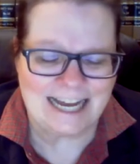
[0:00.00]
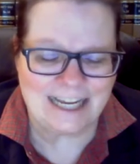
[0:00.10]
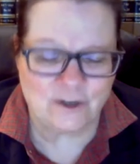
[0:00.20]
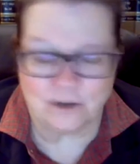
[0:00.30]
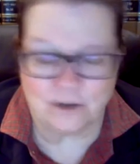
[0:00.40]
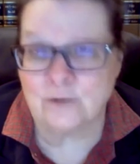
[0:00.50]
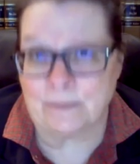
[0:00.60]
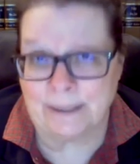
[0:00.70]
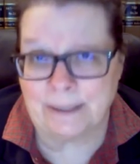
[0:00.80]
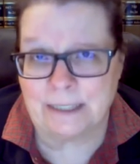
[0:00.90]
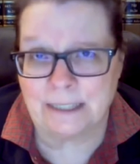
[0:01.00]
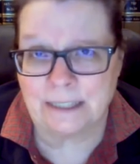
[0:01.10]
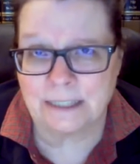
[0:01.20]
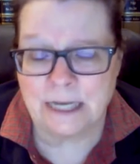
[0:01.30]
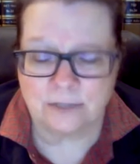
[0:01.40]
You're going to do an
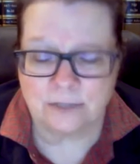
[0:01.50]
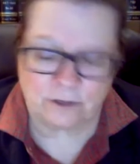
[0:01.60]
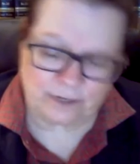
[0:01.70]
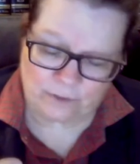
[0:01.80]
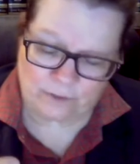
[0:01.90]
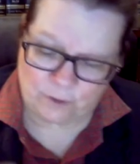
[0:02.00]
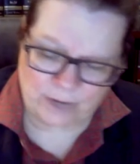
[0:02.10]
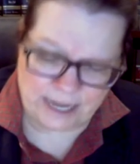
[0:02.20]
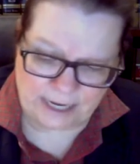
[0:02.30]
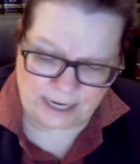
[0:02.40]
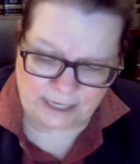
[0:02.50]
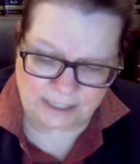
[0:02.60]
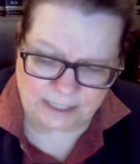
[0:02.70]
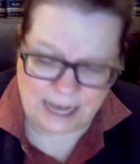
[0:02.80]
appendix. So you got the 30 days